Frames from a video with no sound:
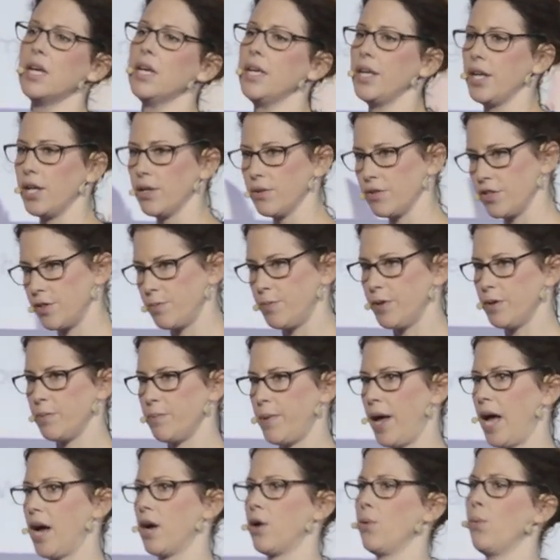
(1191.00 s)
you know, spit
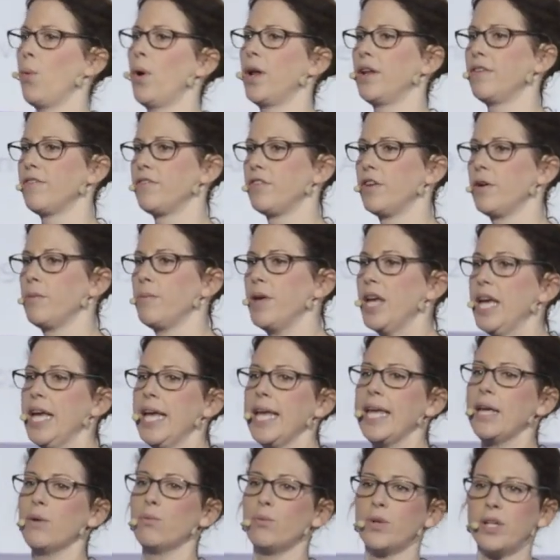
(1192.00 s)
back one of them.
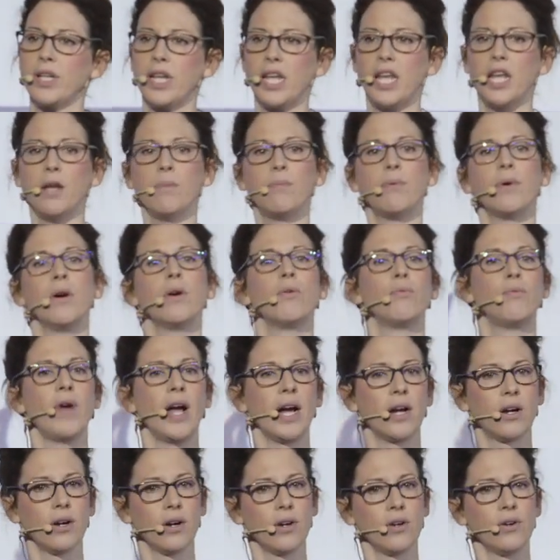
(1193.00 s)
It would keep a
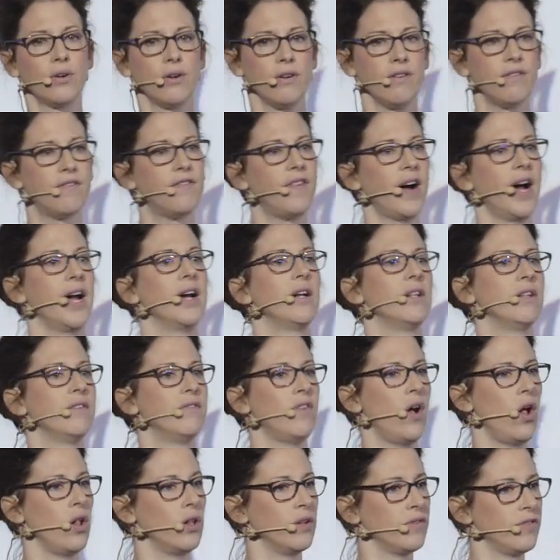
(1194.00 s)
record or a file of
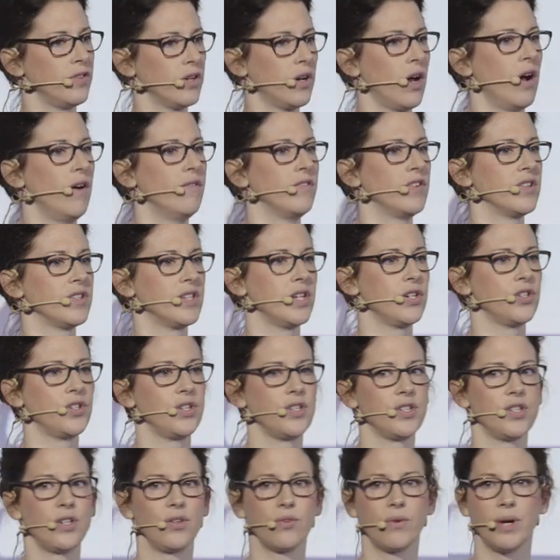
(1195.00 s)
all of the
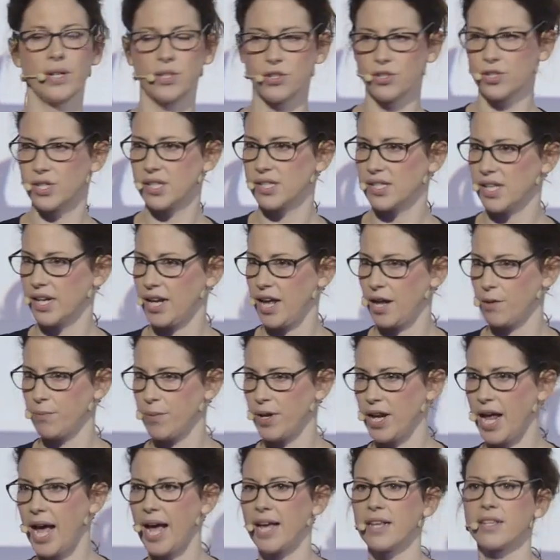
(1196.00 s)
conversations and questions that had
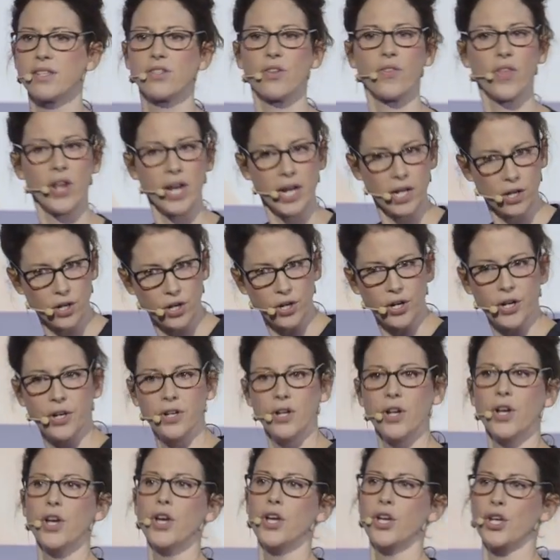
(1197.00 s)
been asked so that it could,
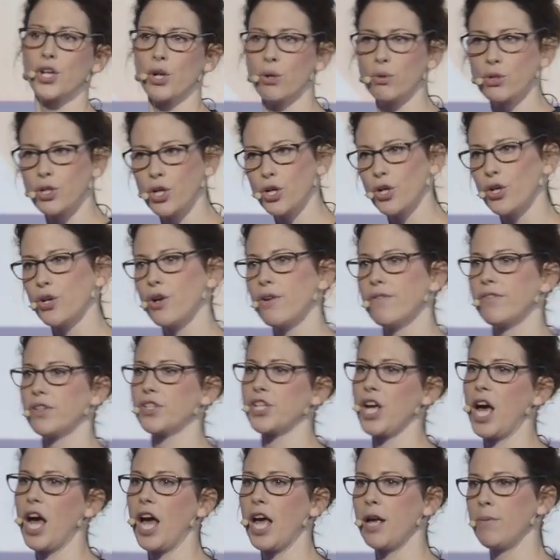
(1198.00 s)
you know, learn over
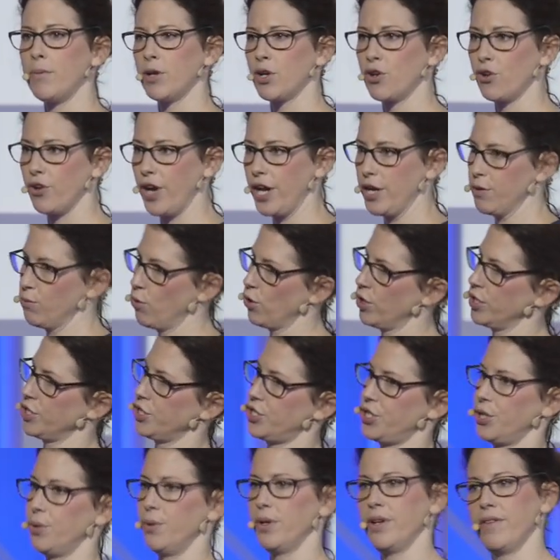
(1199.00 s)
time and create a more
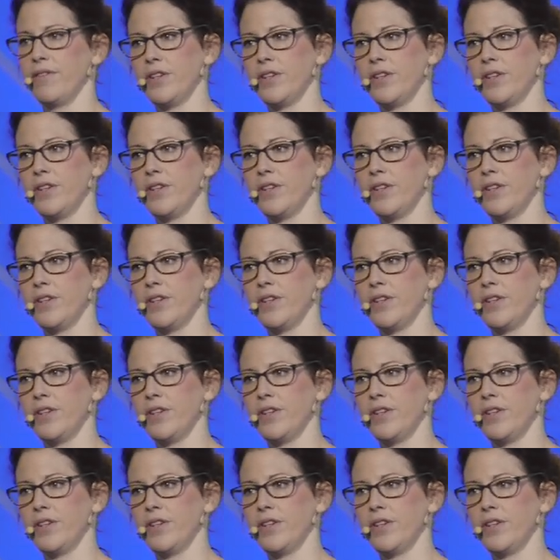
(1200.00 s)
intuitive